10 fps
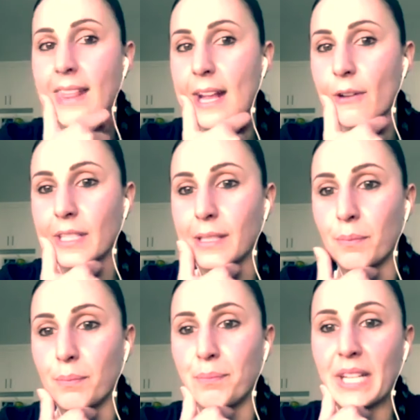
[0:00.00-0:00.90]
there is a
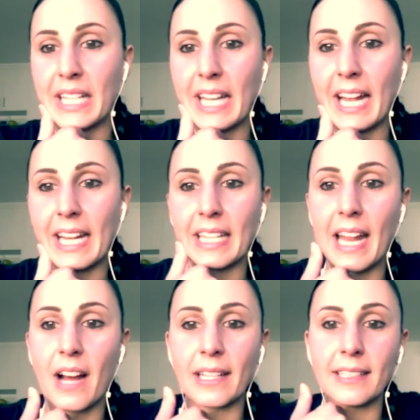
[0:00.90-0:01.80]
big need in
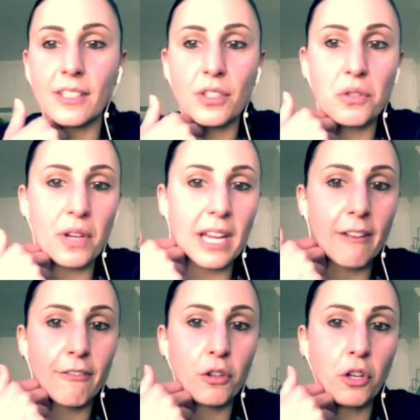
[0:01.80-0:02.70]
our industry
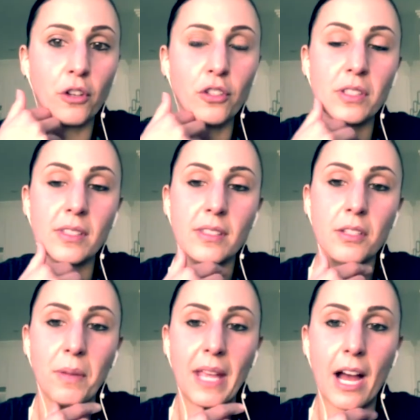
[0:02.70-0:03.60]
for coaches to
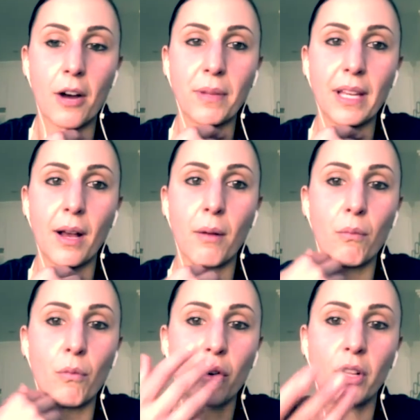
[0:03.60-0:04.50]
be helping
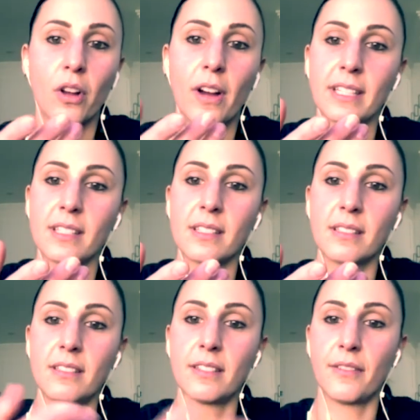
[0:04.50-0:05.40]
more clients
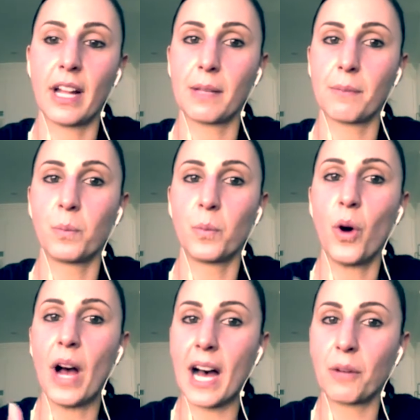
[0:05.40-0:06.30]
develop more
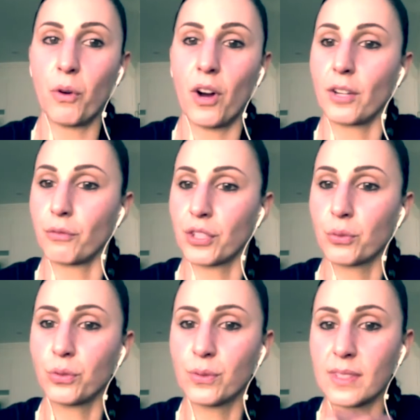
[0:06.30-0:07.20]
hardwired
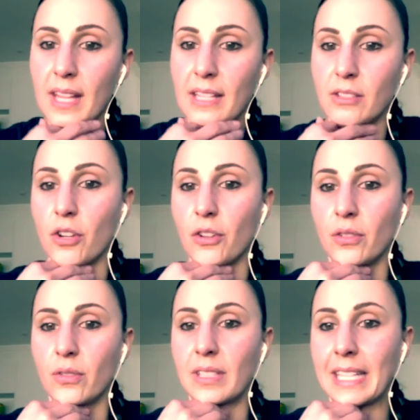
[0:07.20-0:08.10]
rituals that don't
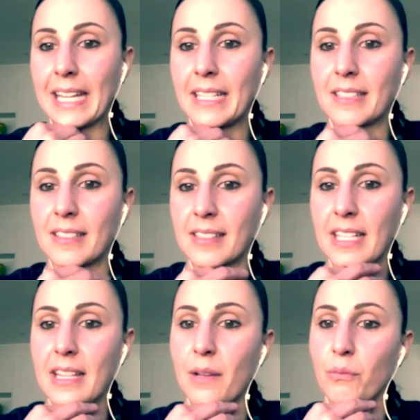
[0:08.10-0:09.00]
need to see
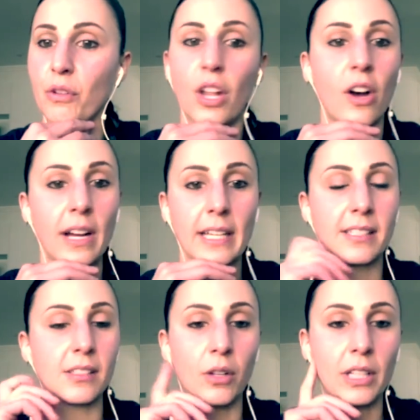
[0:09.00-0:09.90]
them rely
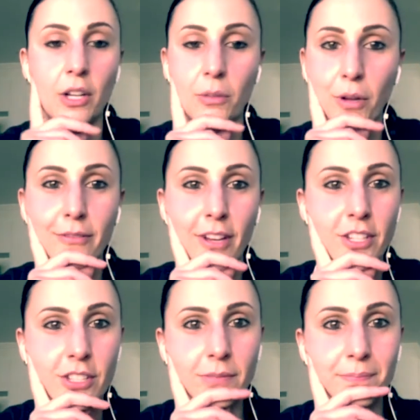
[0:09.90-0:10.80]
solely on
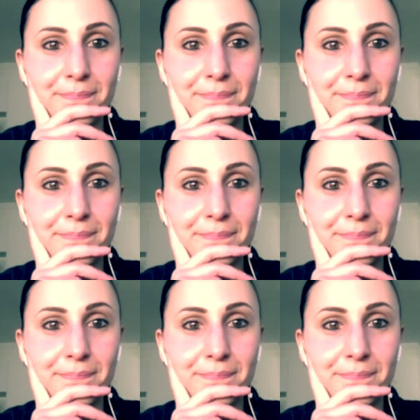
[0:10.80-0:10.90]
motivation?